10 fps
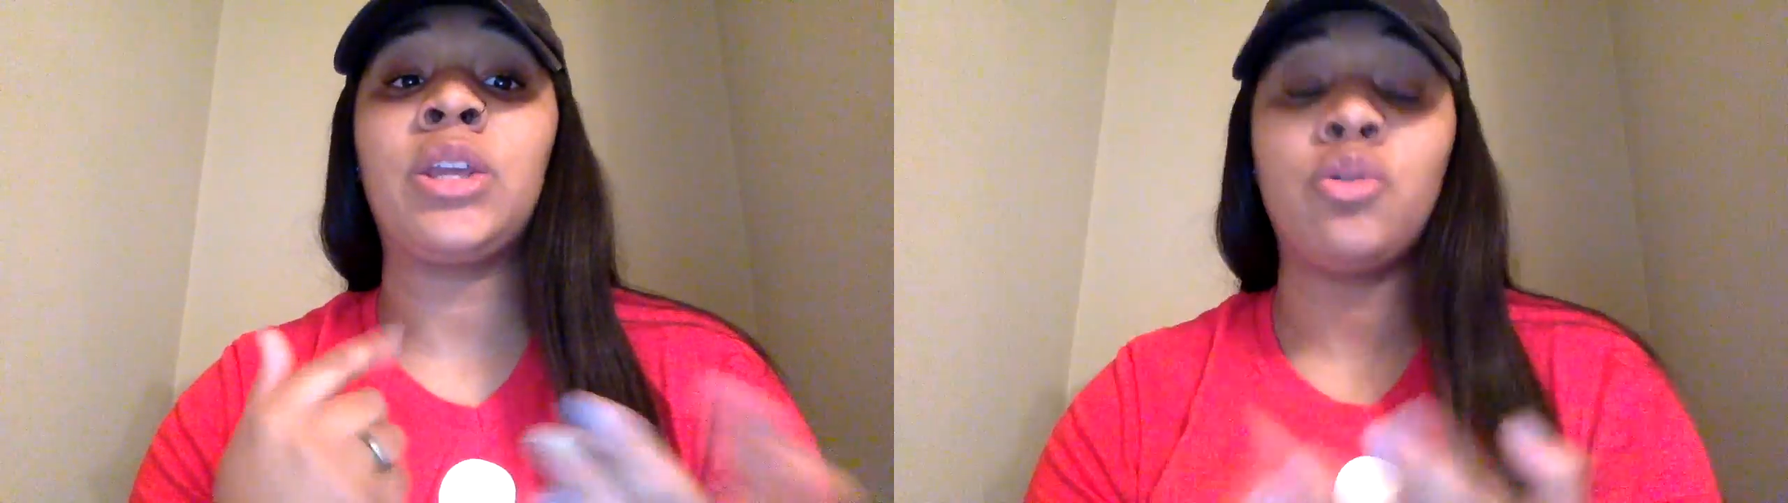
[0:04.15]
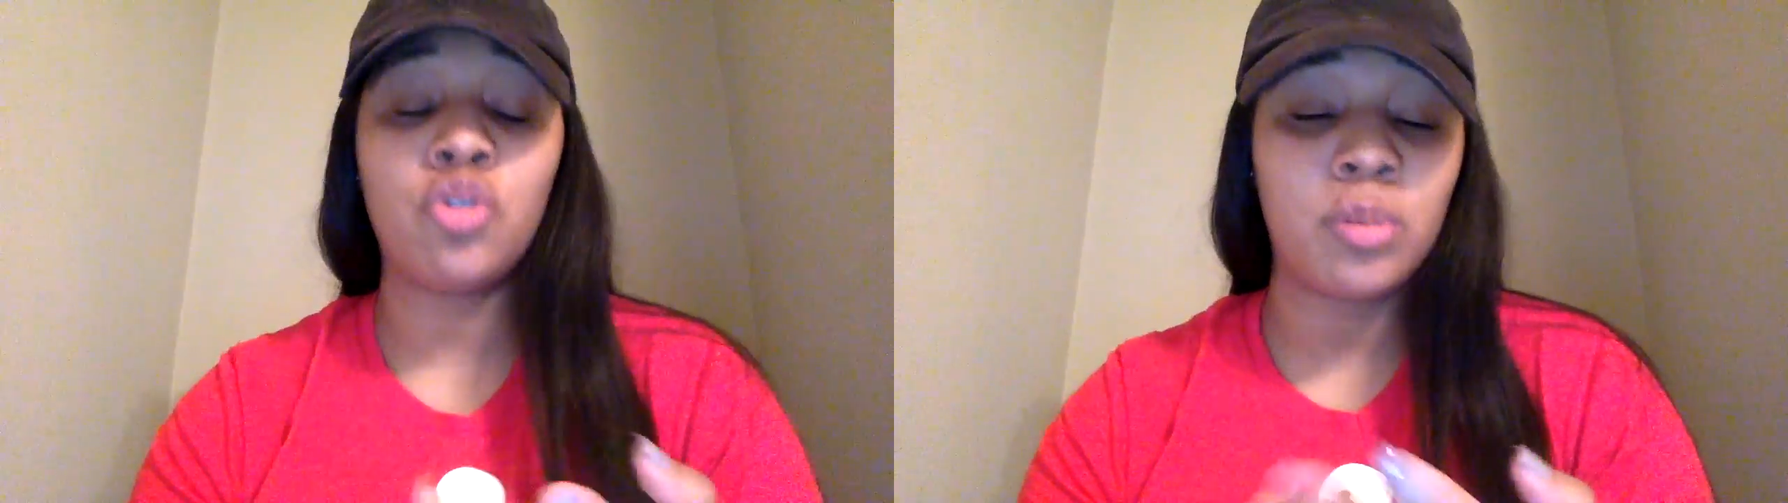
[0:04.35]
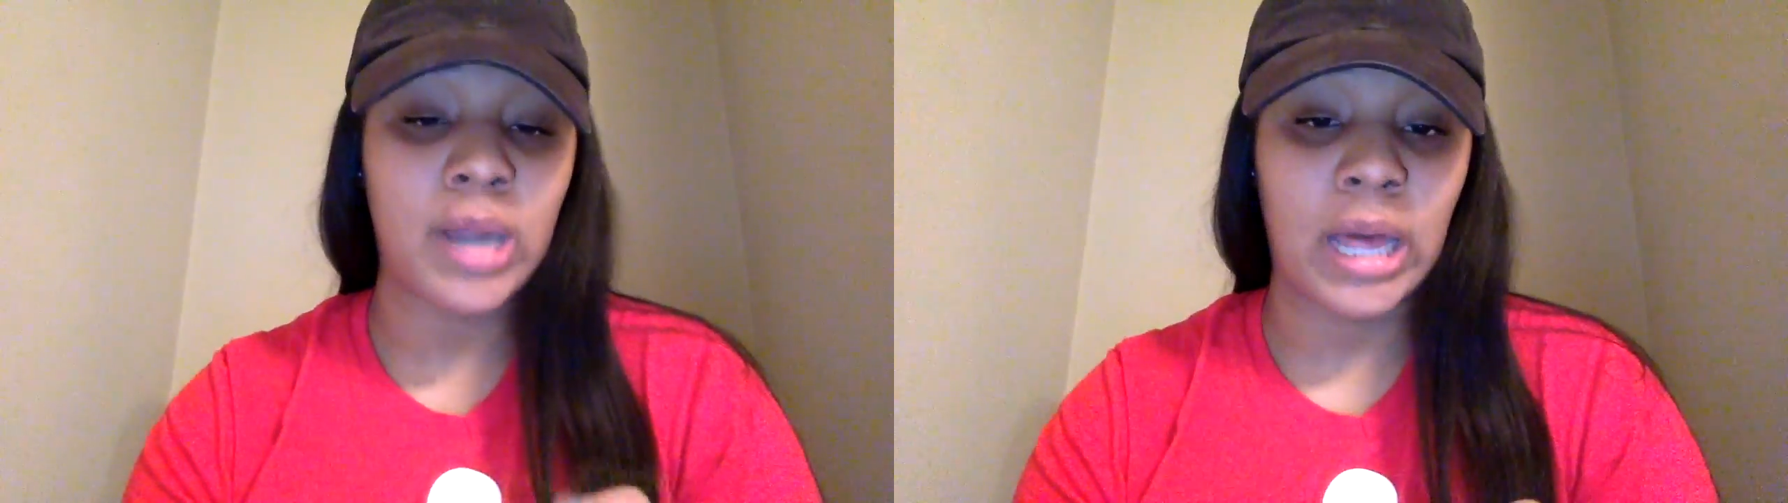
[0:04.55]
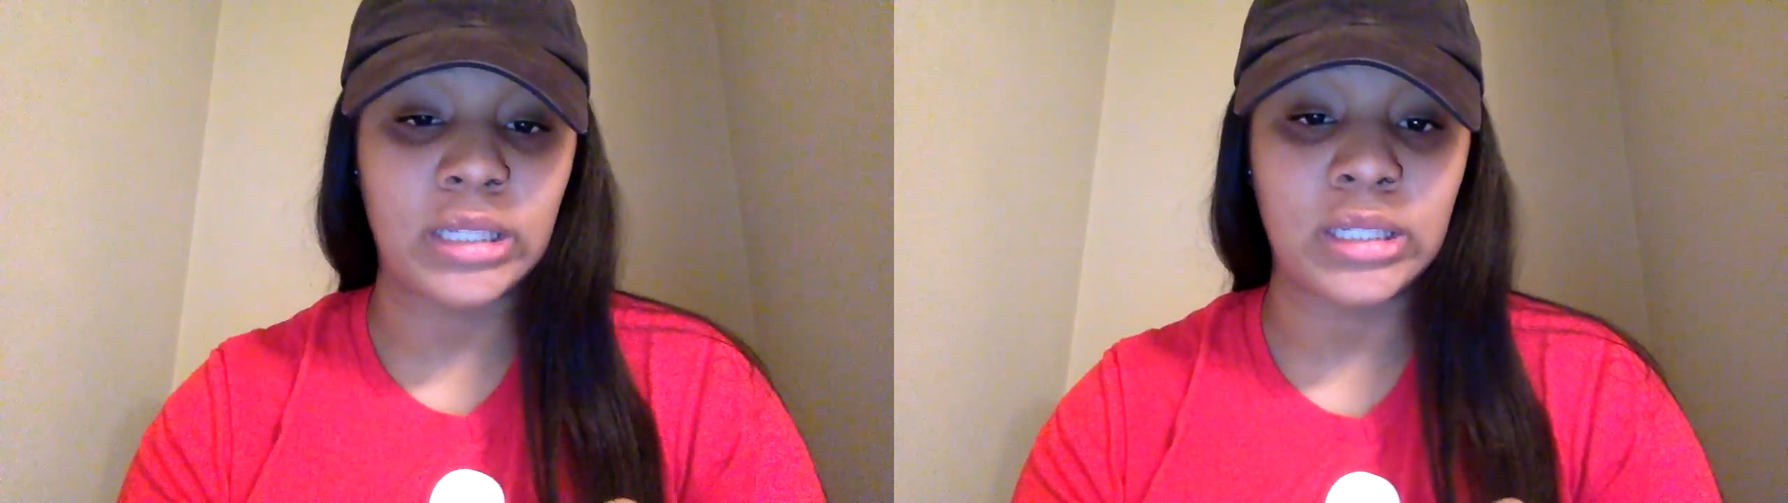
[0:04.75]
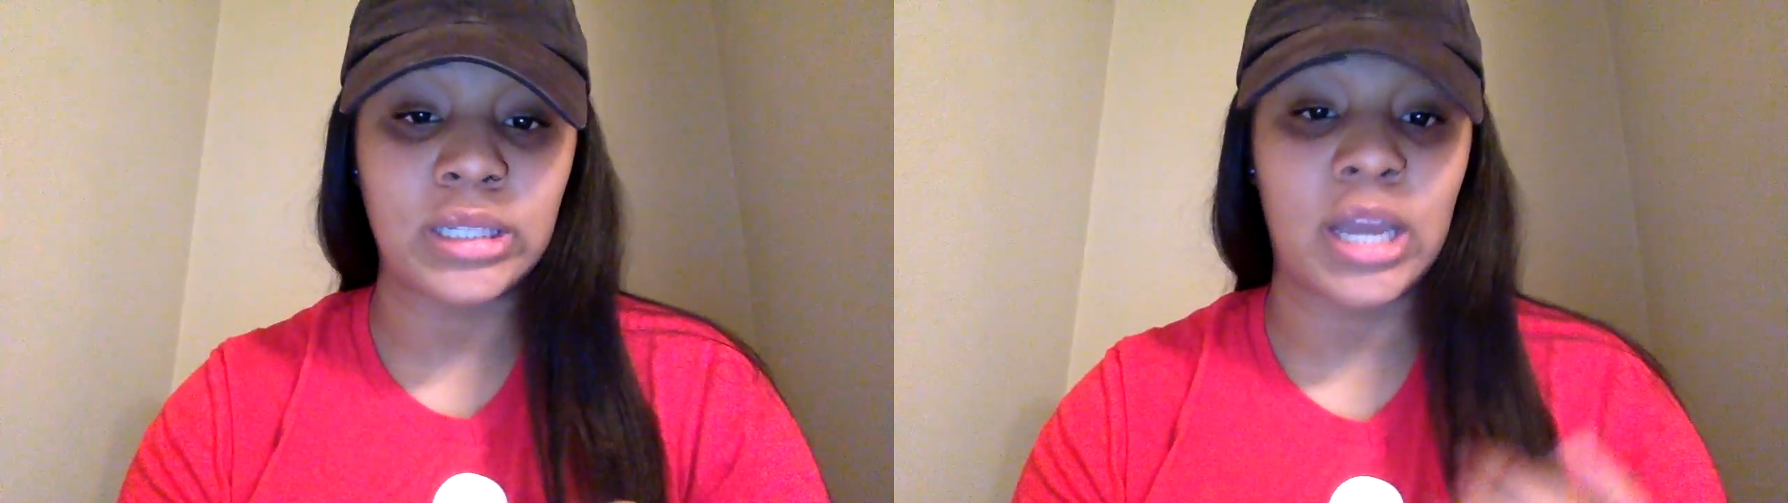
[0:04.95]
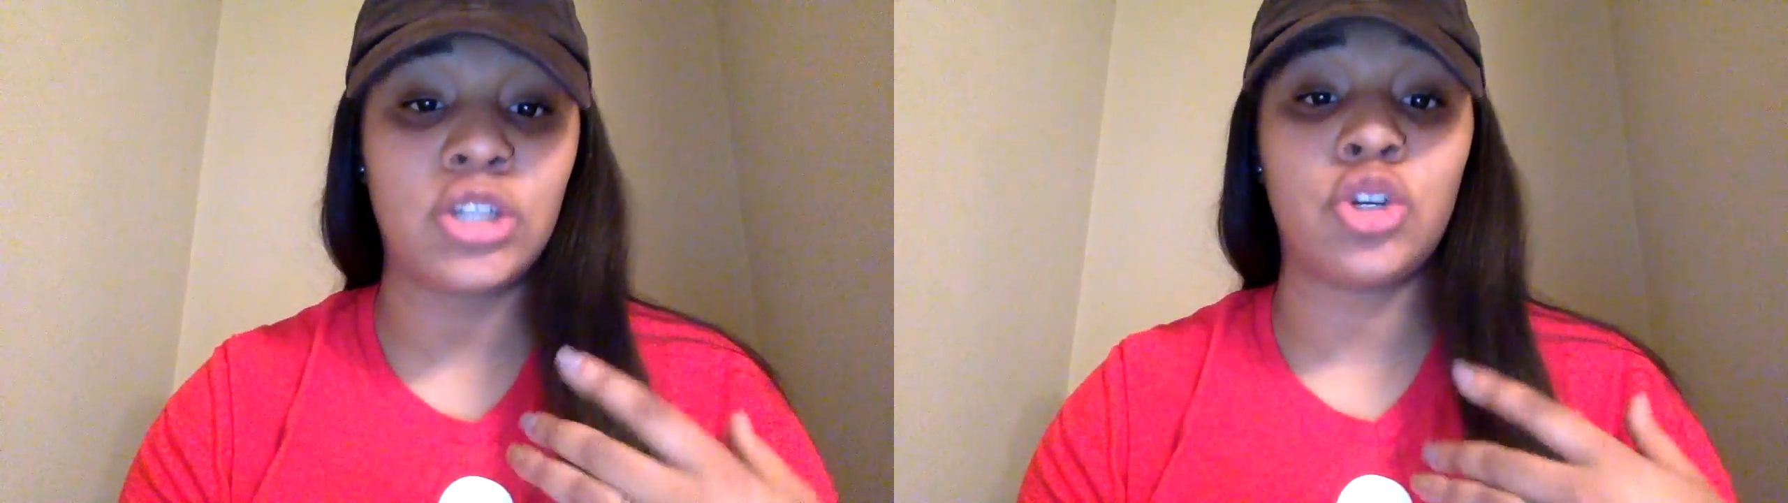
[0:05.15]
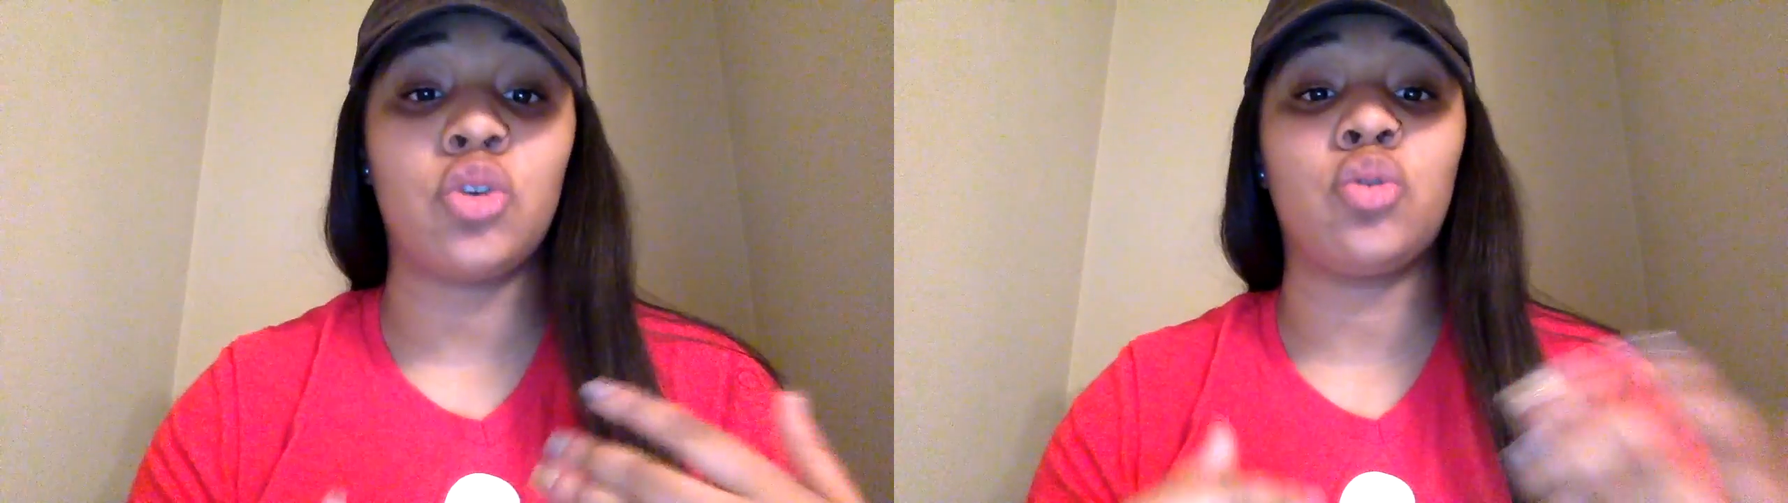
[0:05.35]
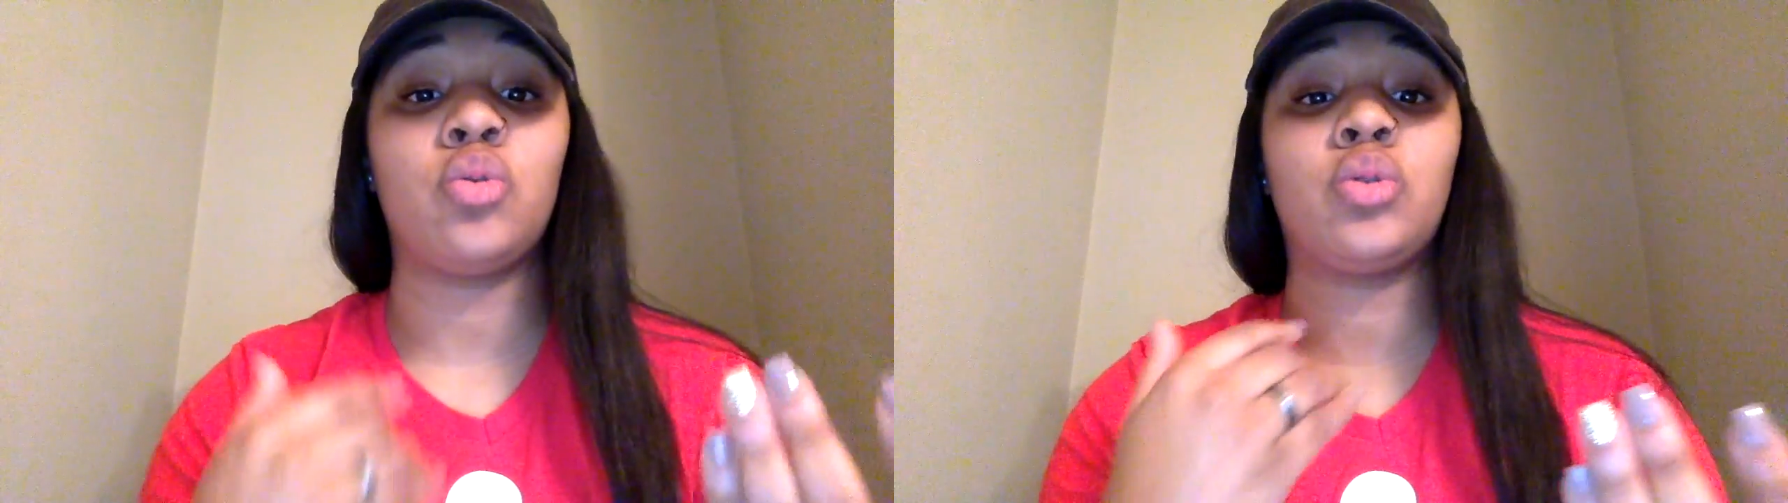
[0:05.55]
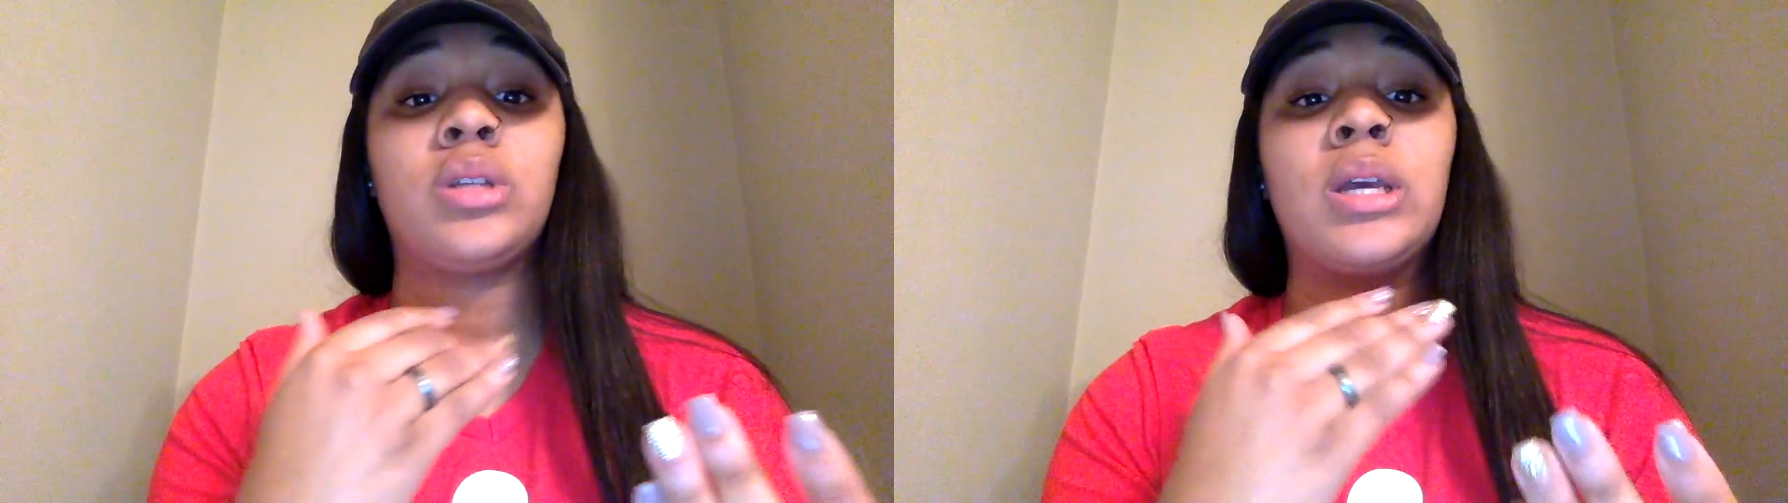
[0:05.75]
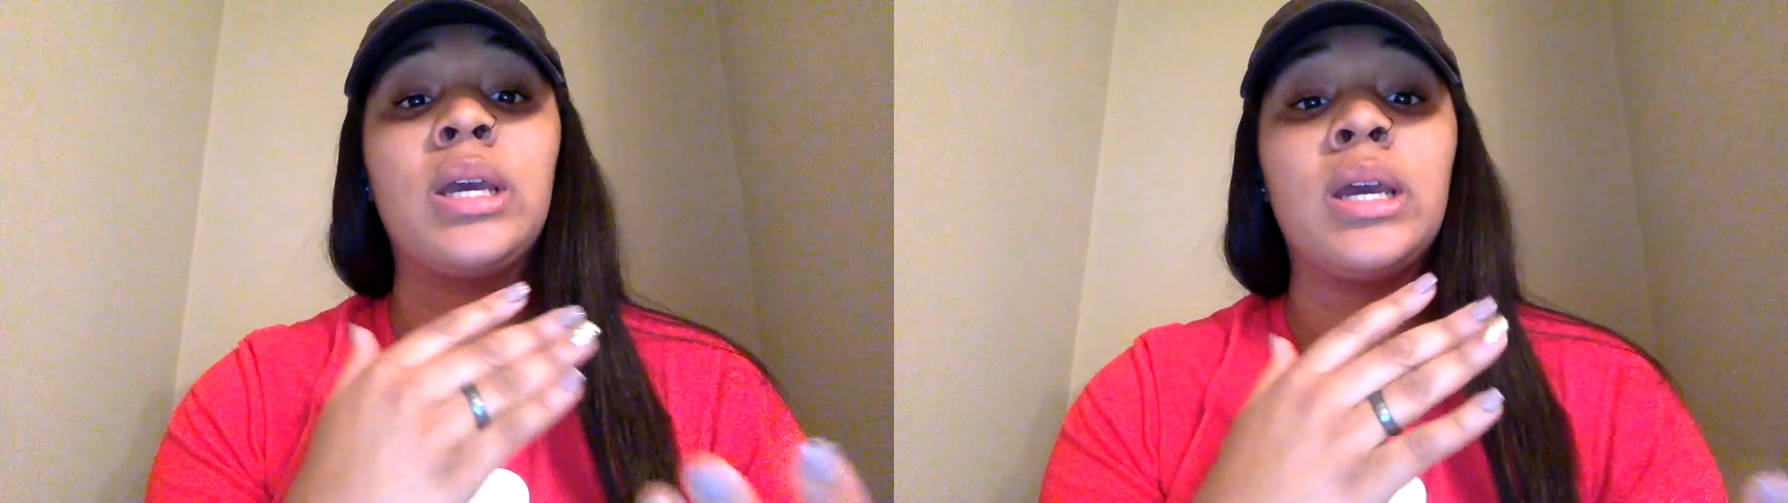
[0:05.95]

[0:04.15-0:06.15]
YouTube analysis, I chose